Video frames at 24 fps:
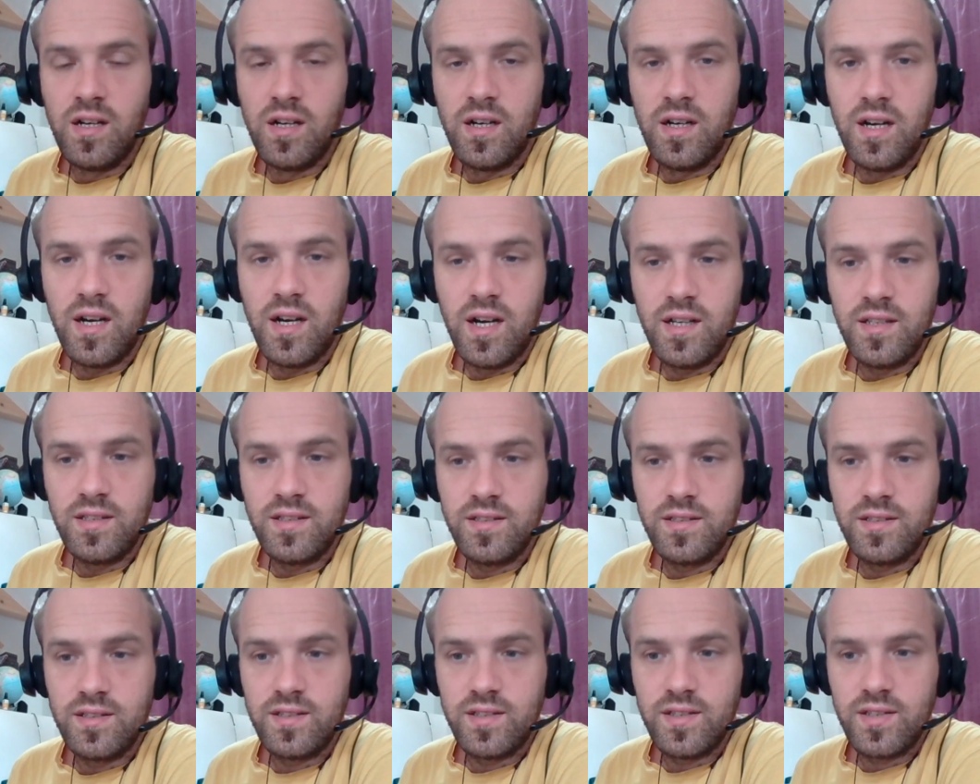
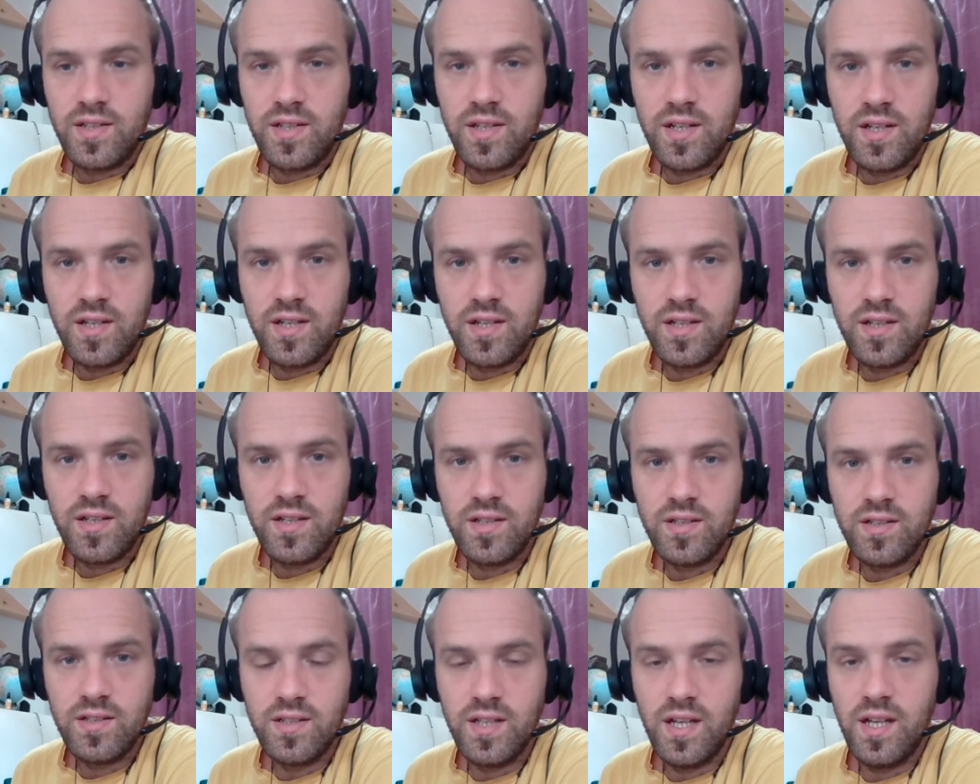And
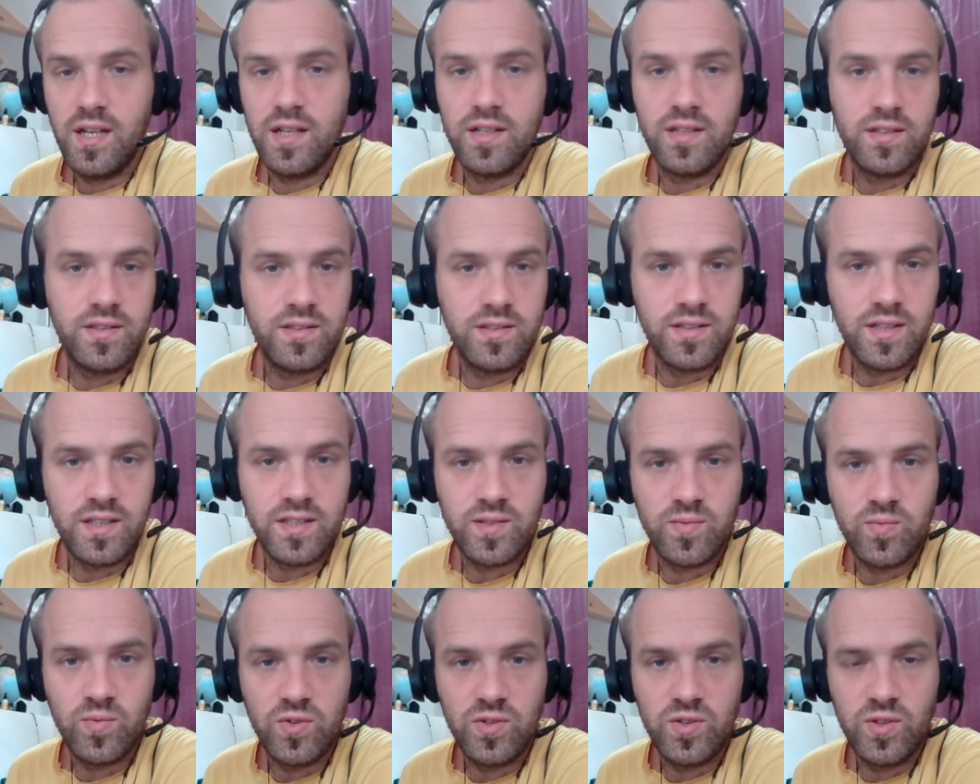yeah,
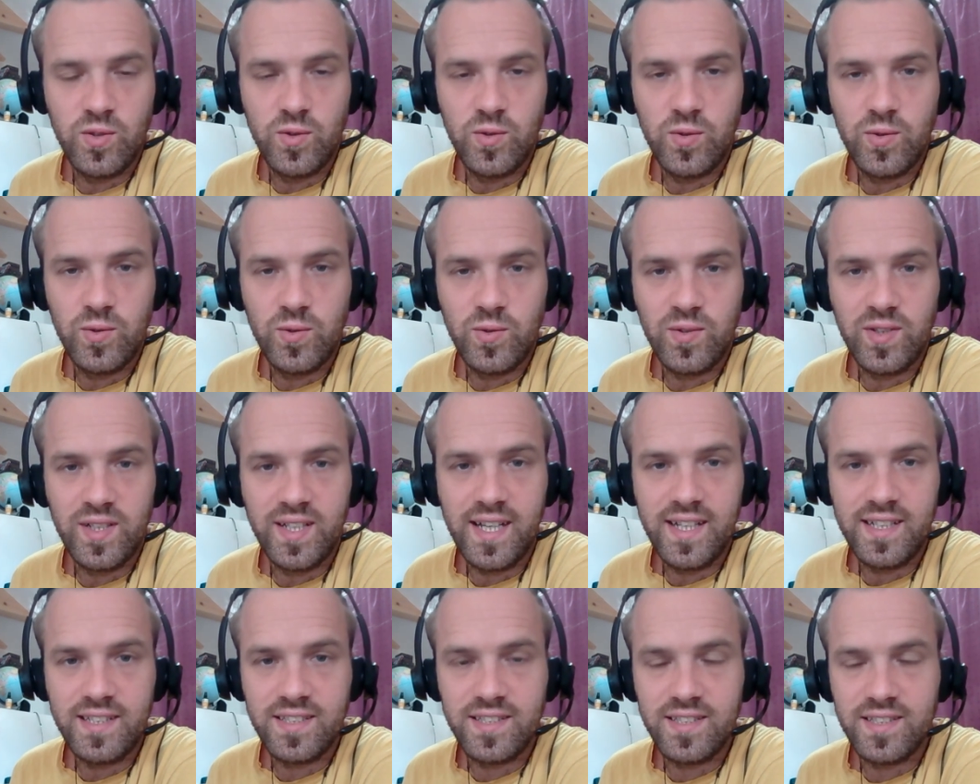that's what you
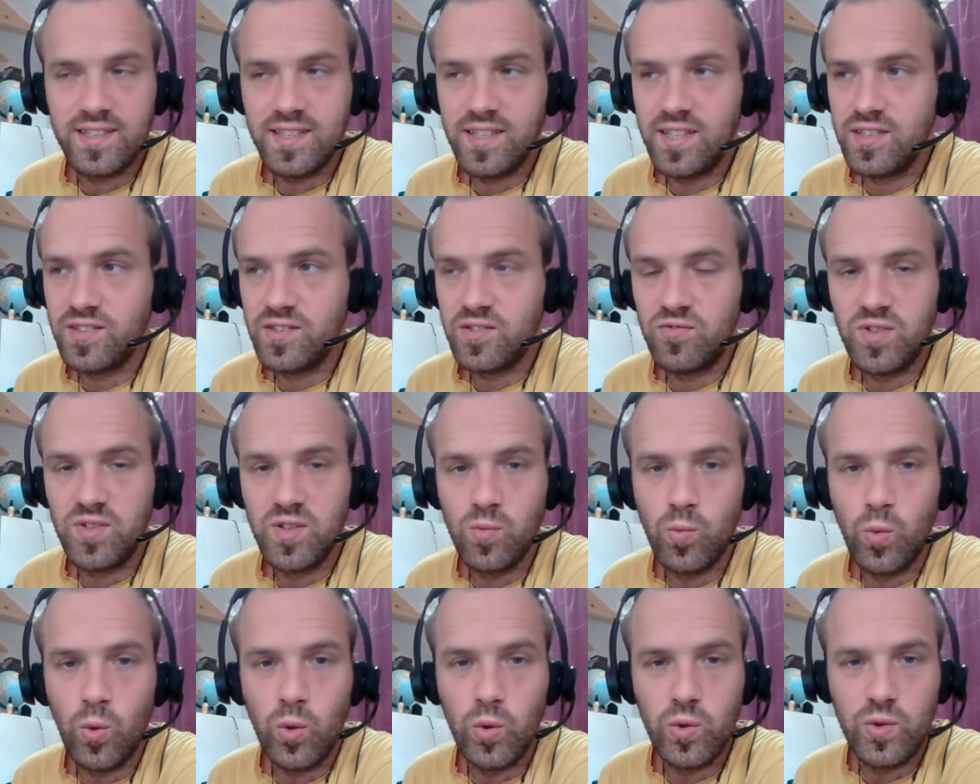get as a
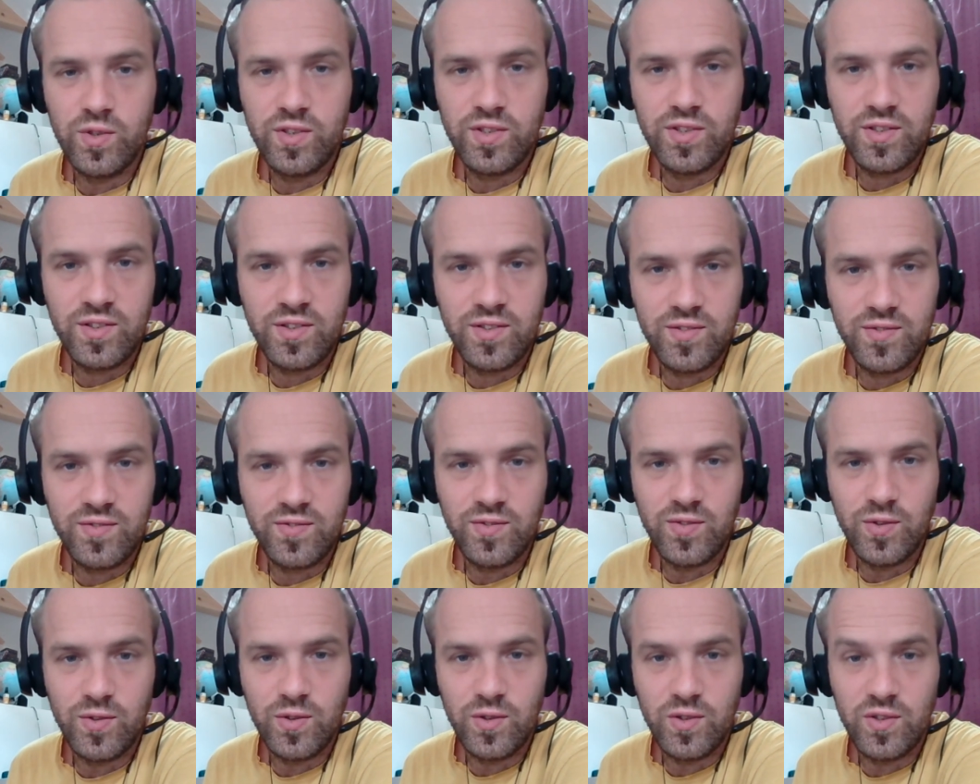reward
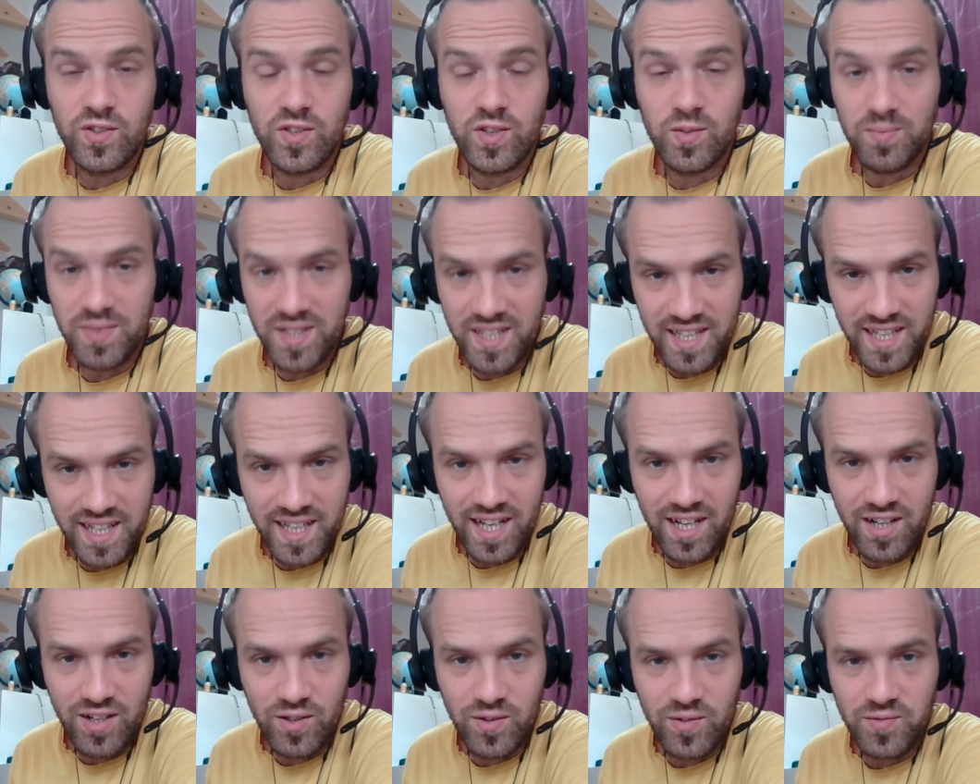for speaking
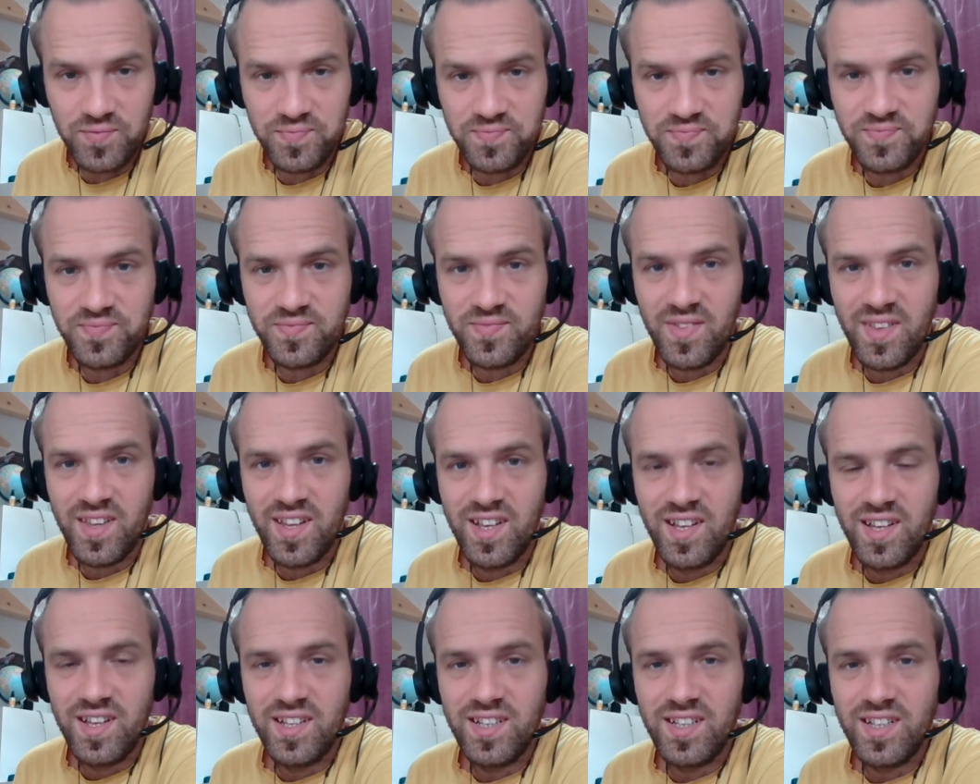out.
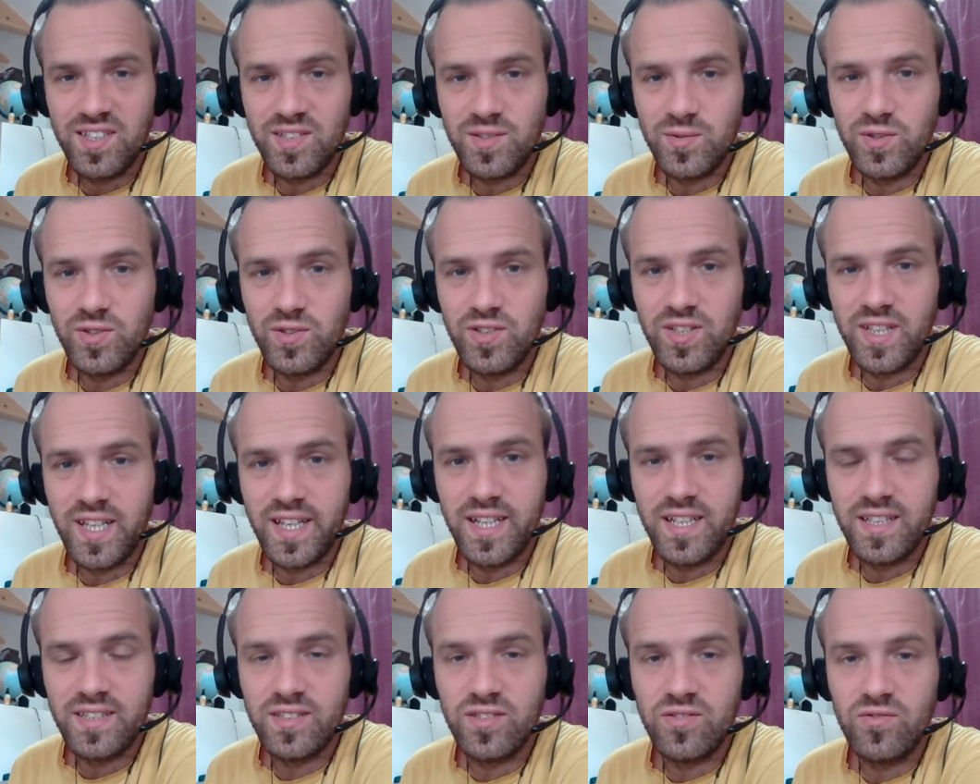That's what you
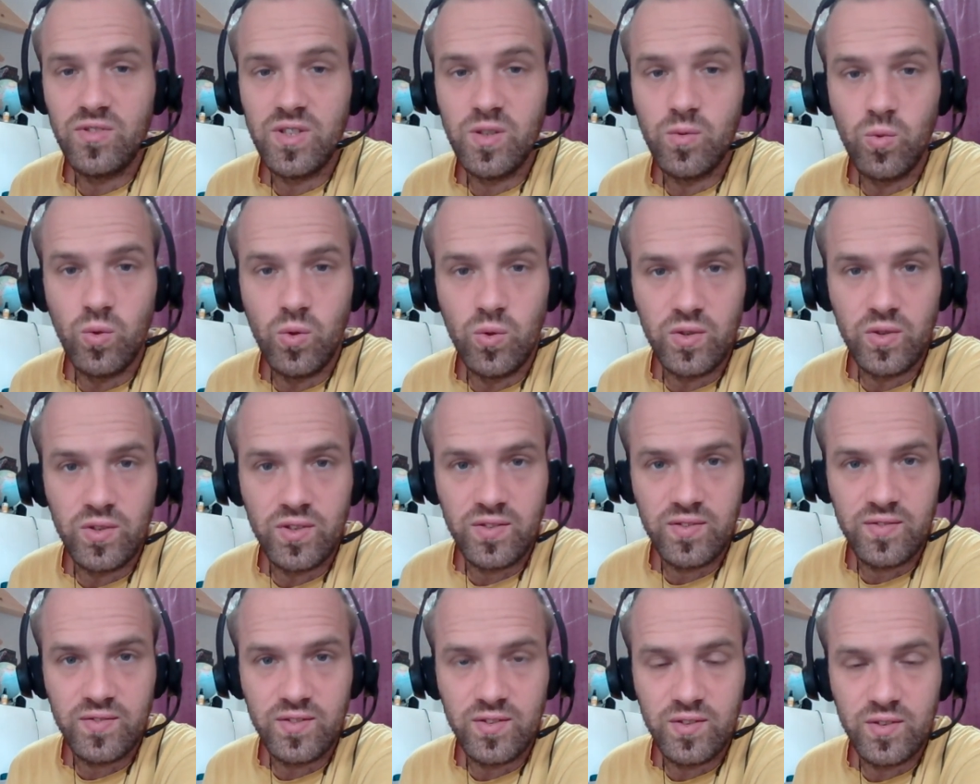get as a reward
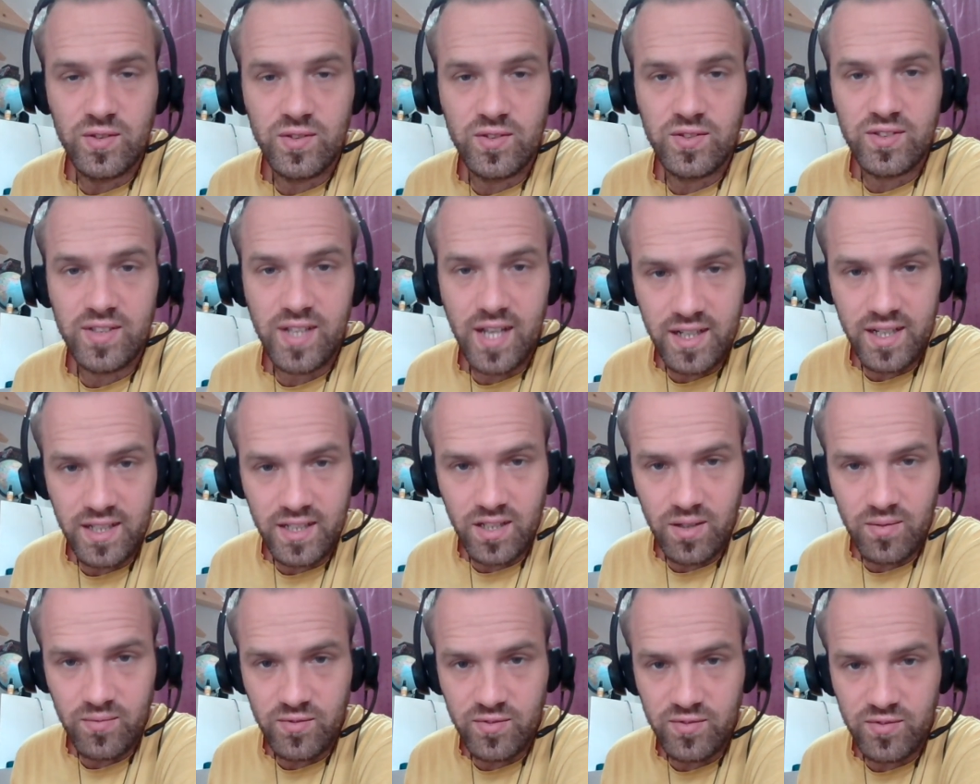for standing
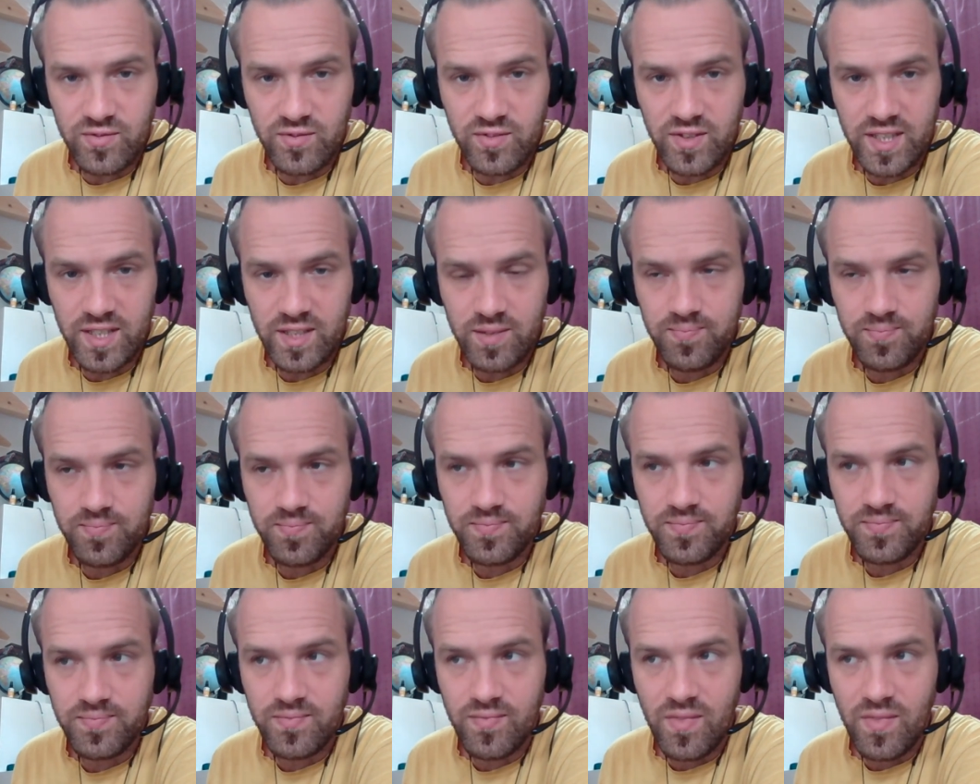up for freedom
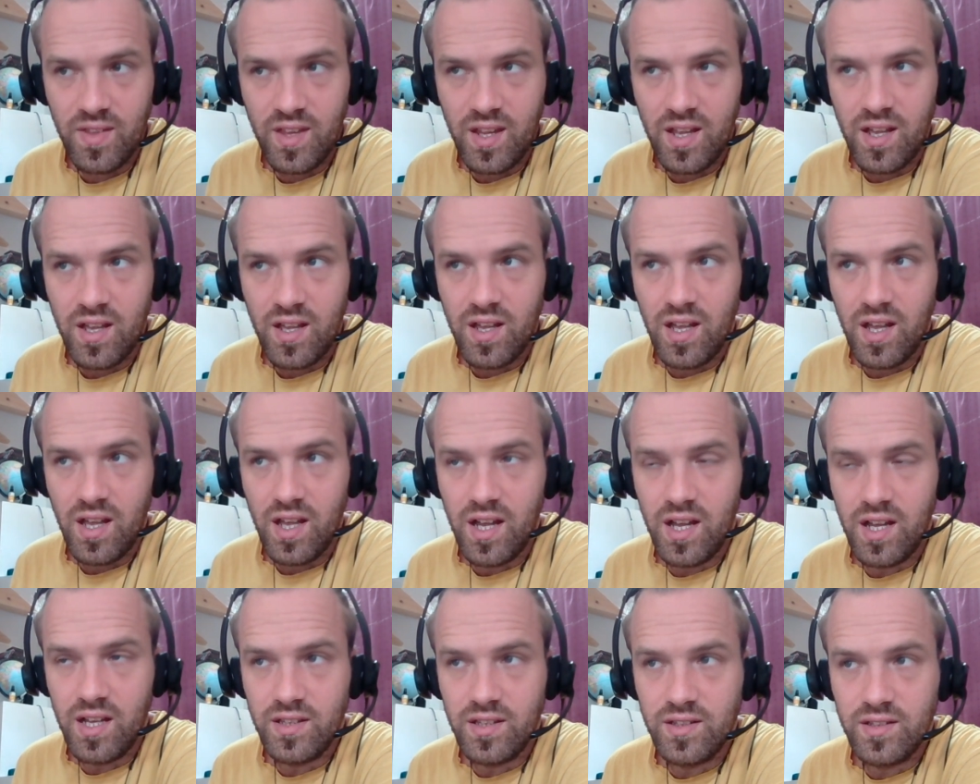
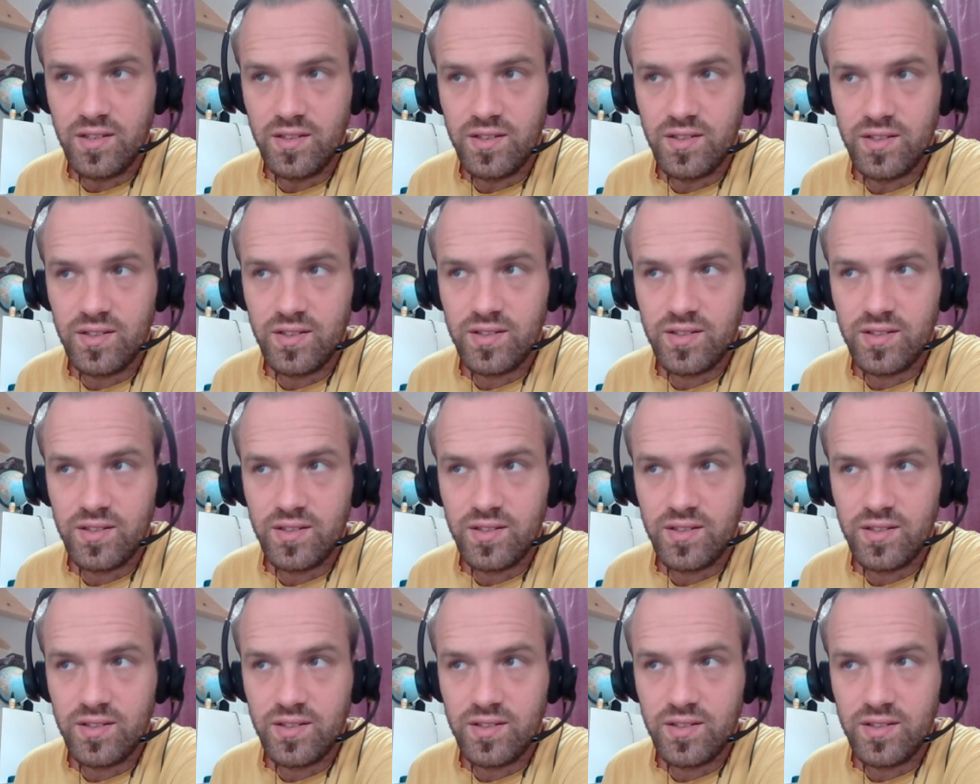and